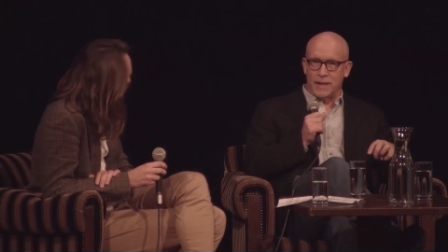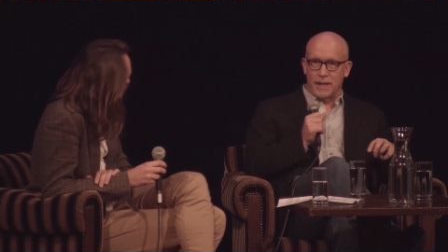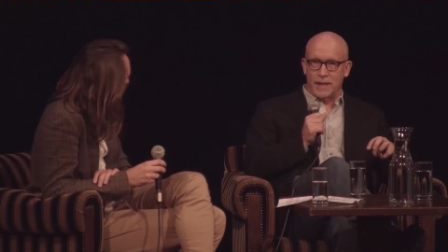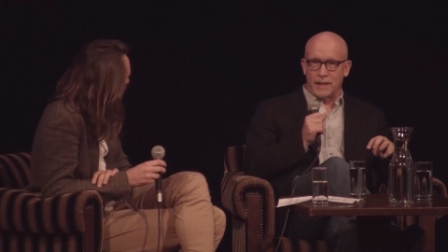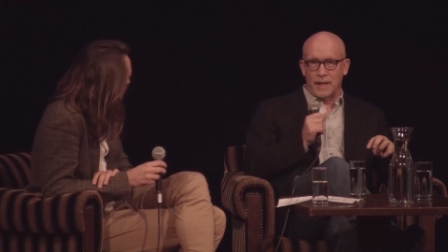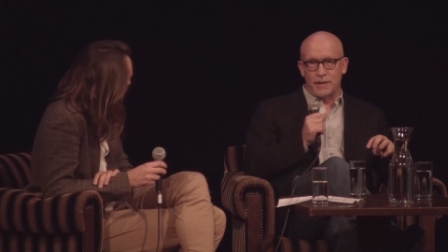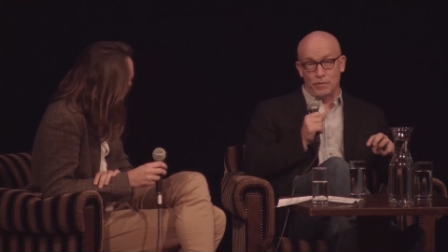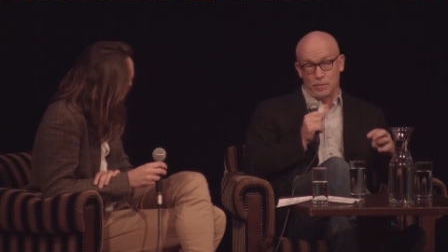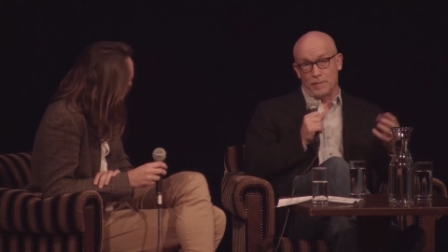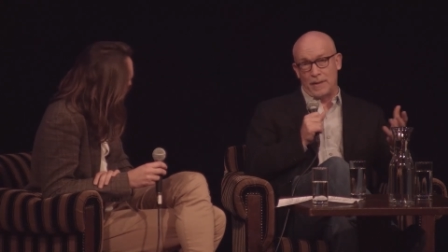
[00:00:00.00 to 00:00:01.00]
and I
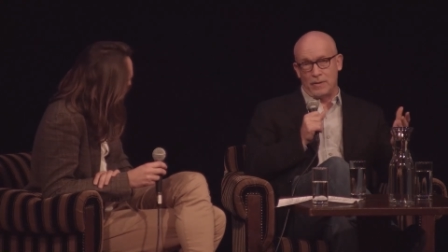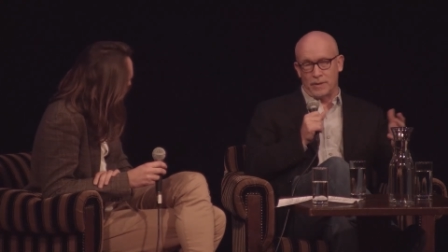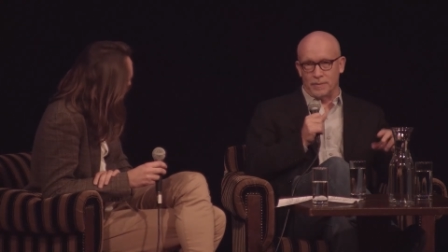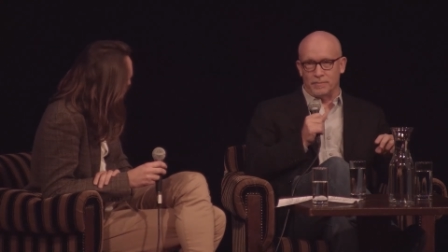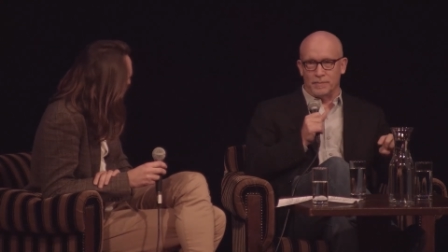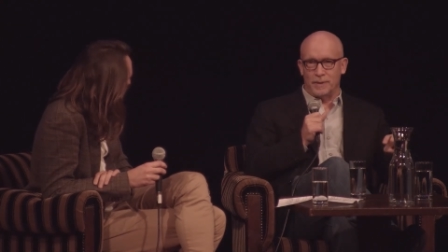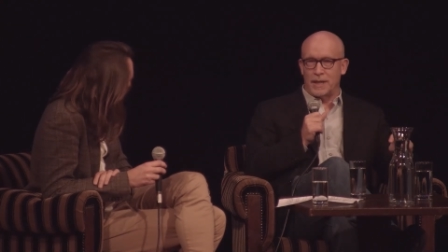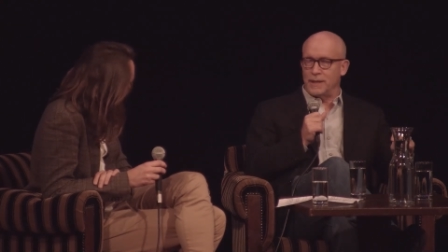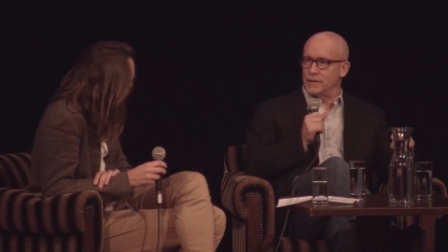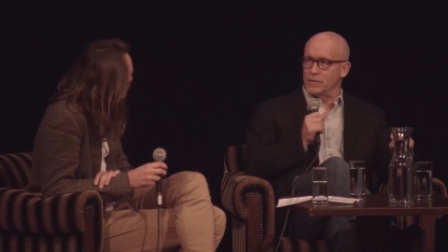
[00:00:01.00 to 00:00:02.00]
knew about him, but I
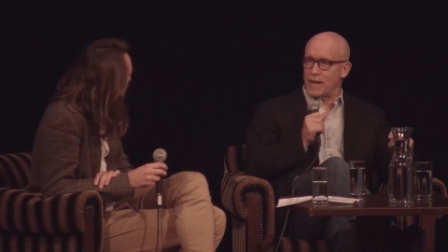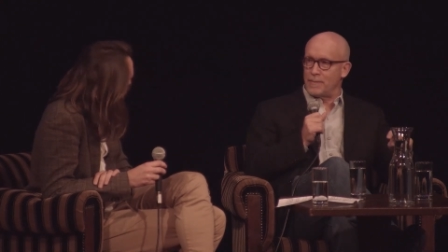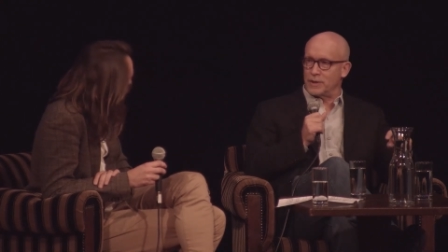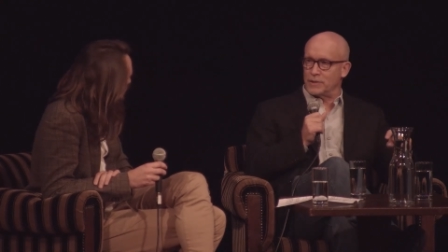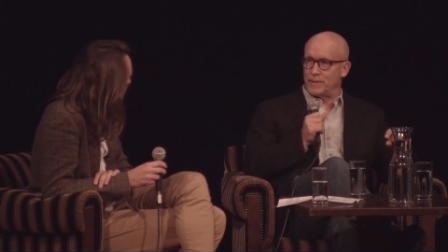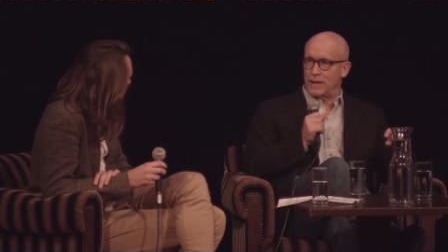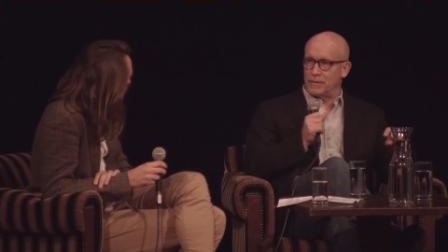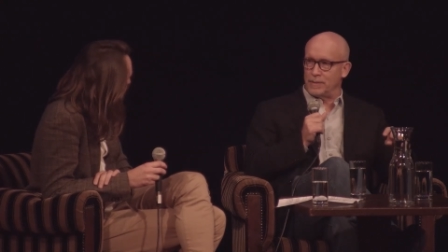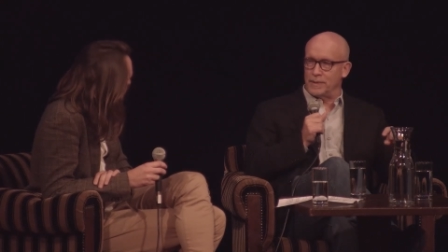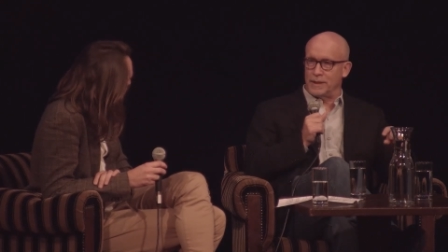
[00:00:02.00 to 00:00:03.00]
didn't know that much about
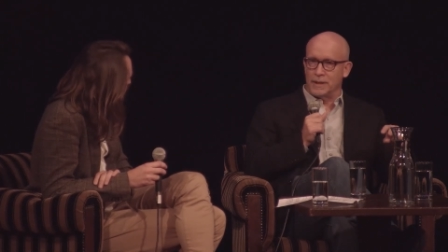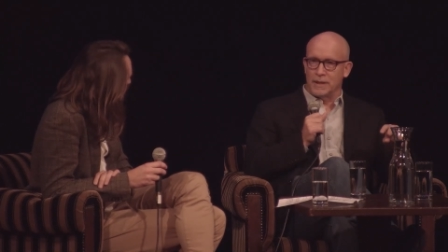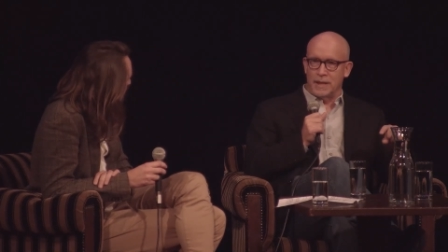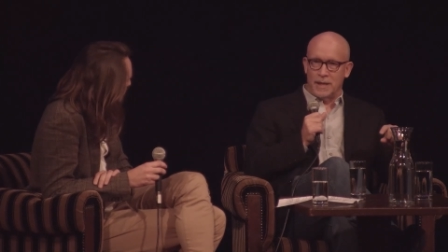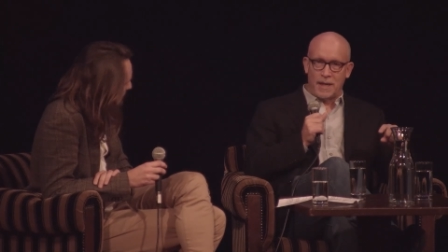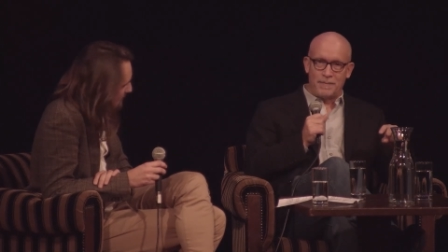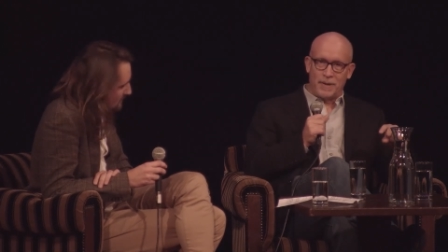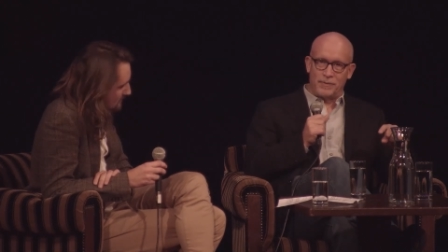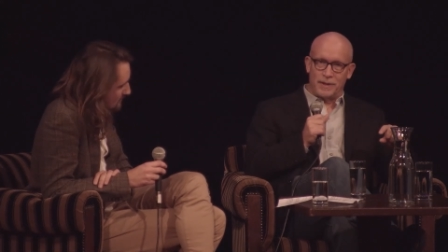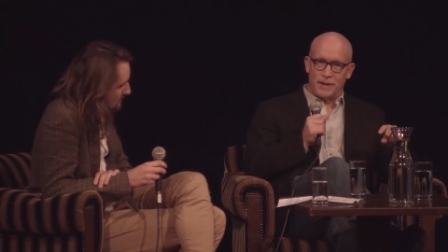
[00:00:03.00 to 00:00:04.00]
him. And, and I
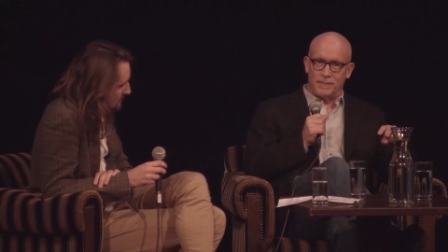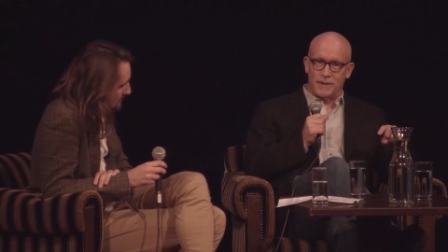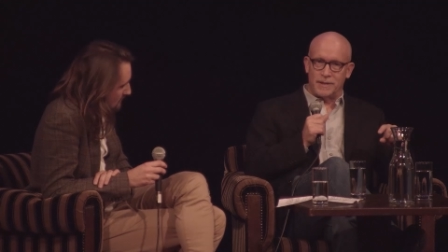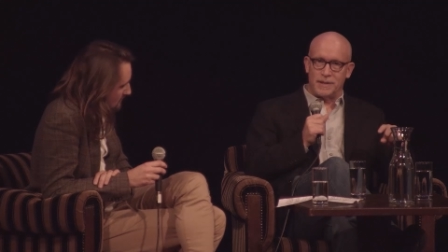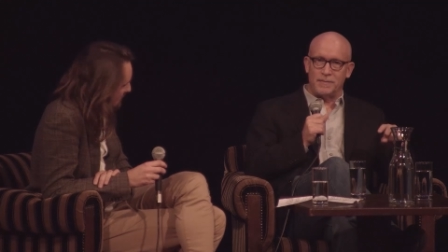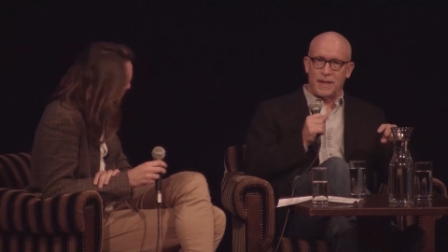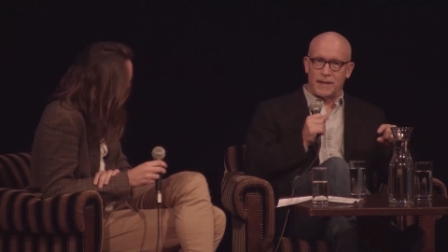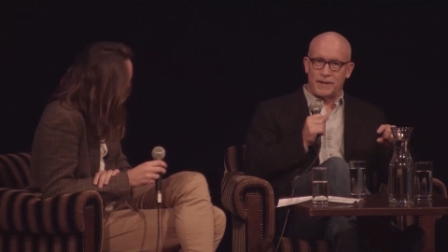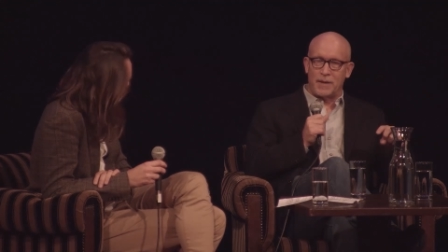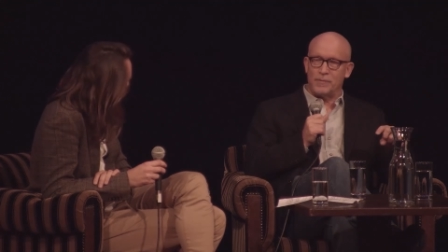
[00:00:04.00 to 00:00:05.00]
met with him, and it seemed
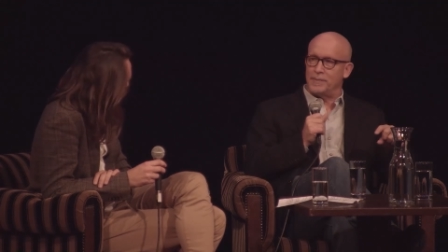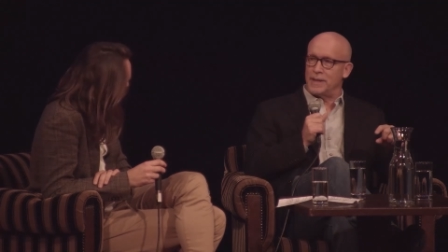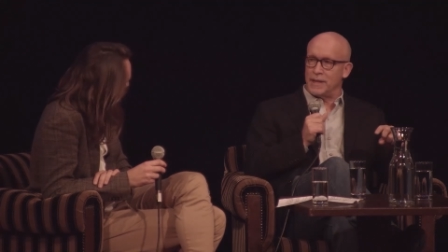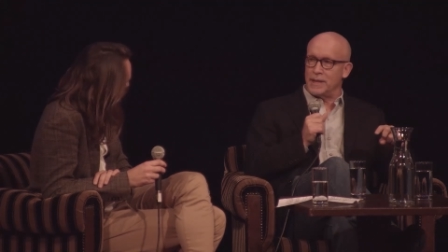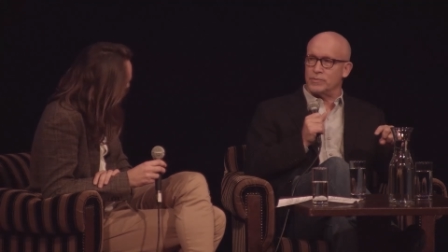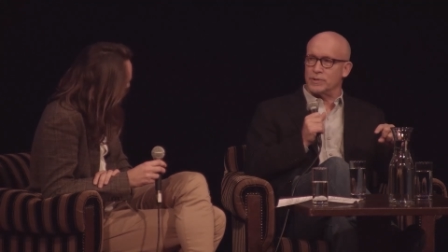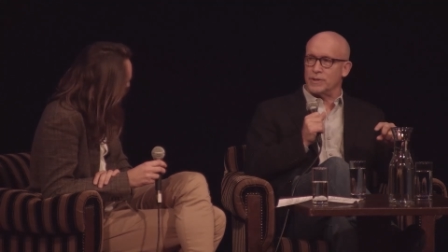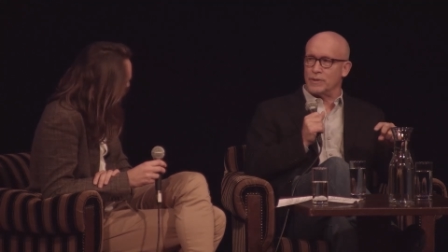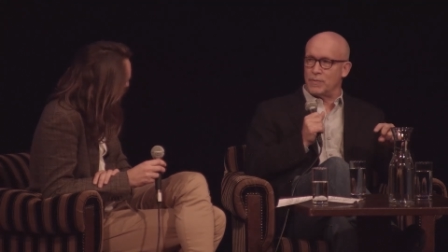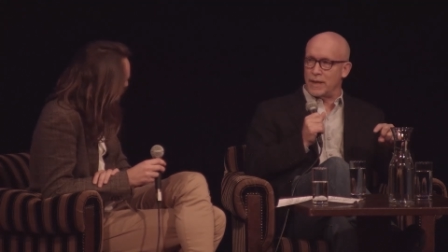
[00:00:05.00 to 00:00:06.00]
like that would be an
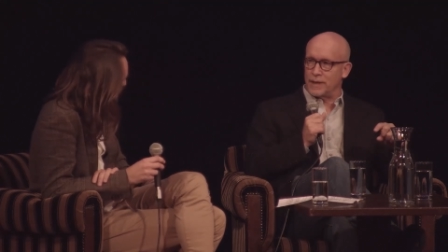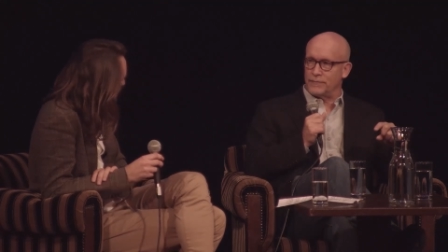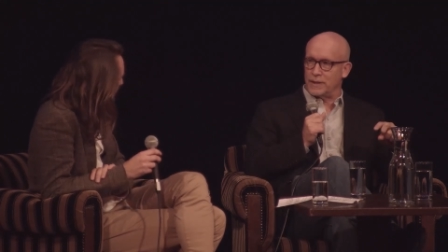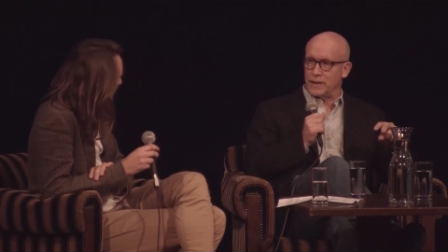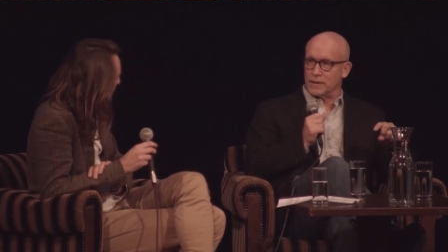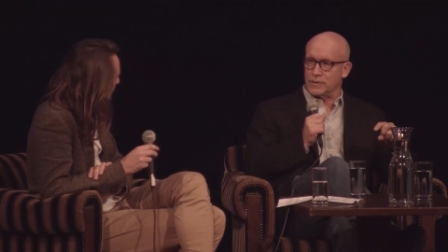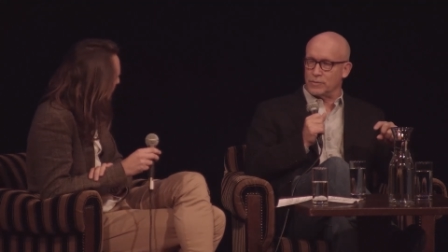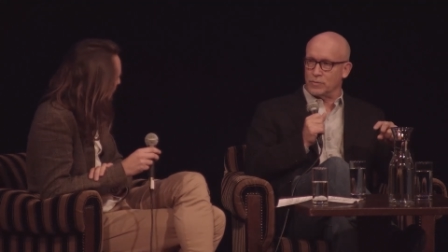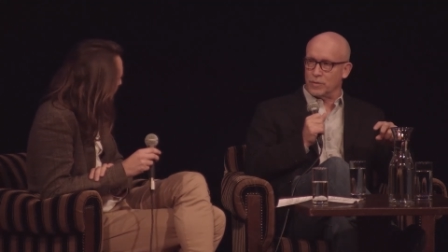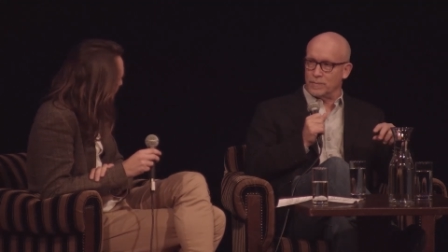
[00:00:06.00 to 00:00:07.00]
interesting way of telling a
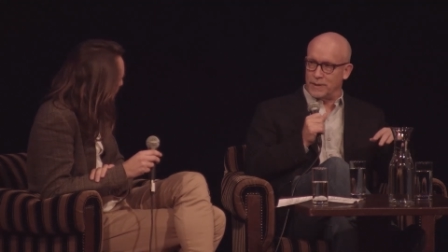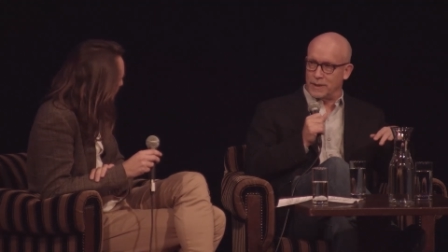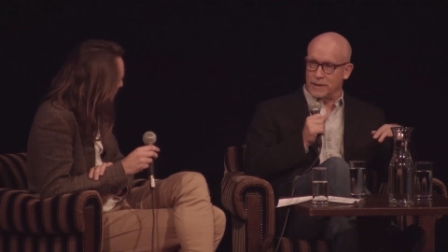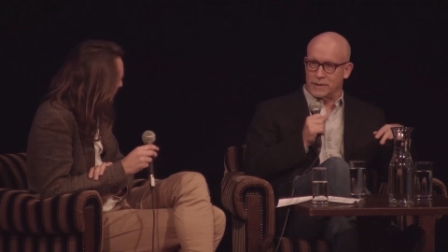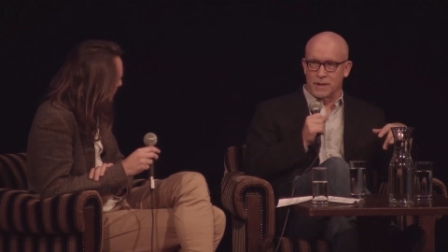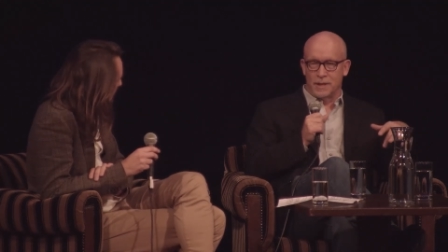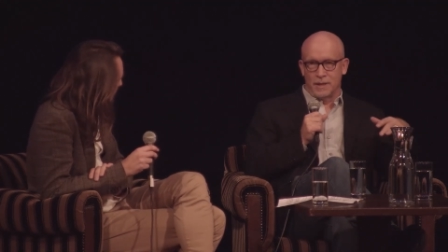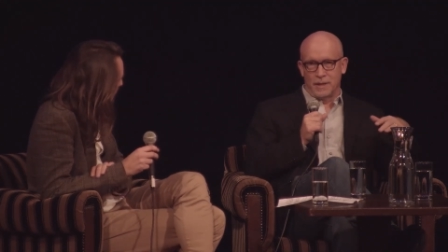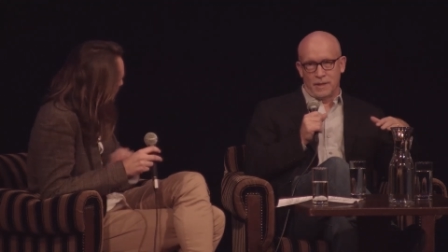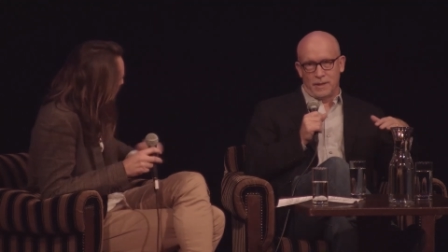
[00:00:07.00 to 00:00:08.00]
story because
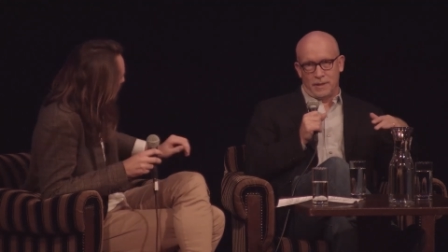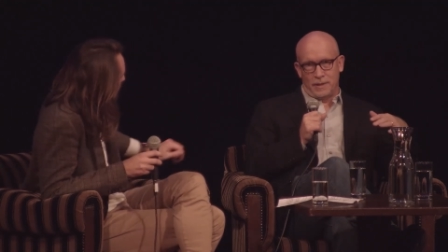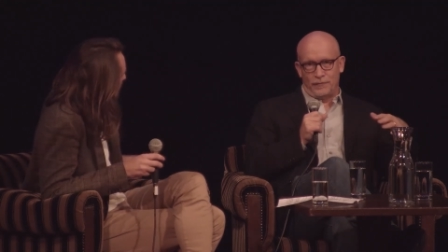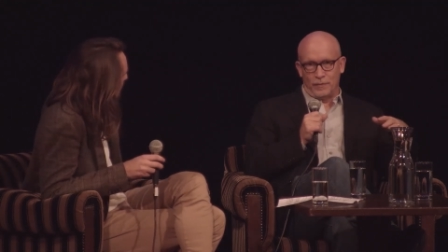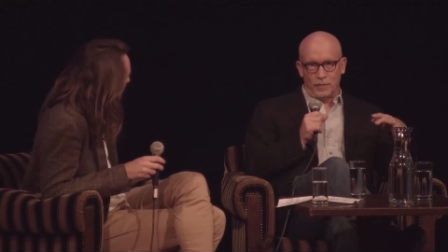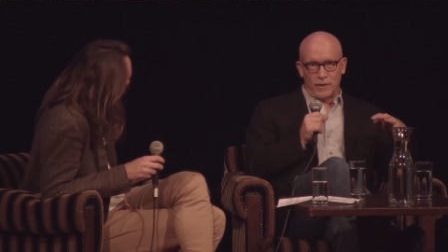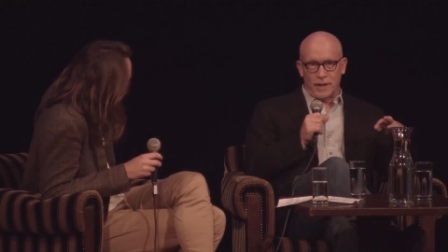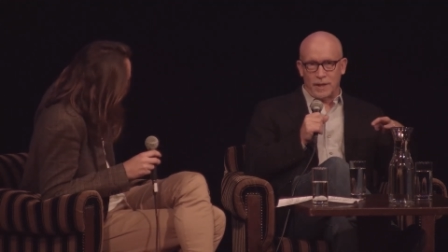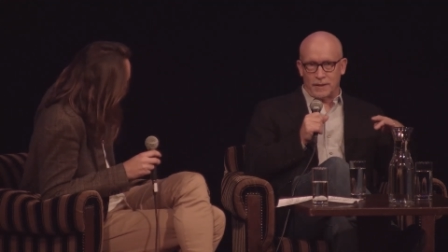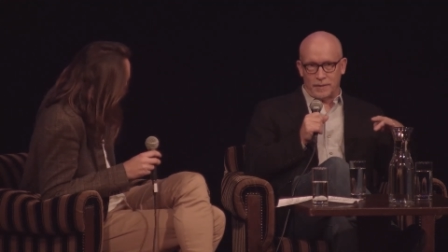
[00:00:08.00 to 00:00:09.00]
if you're looking at